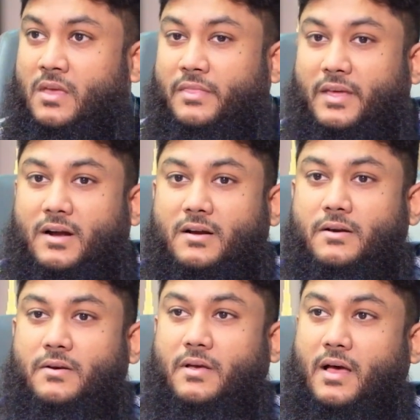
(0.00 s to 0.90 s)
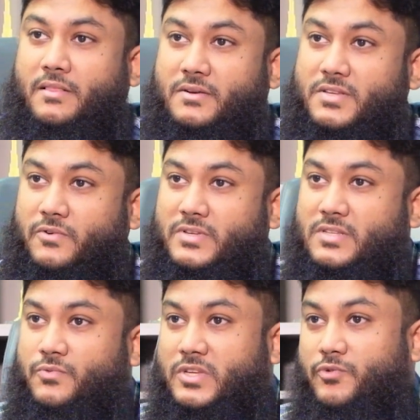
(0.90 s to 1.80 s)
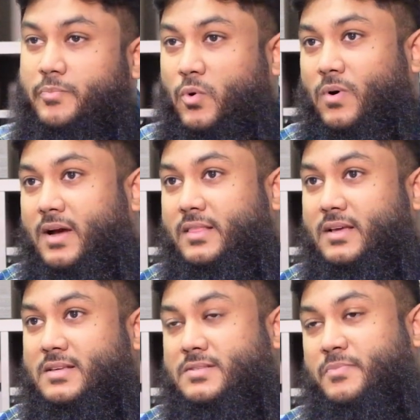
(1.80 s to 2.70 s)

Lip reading: There are other services which we provide is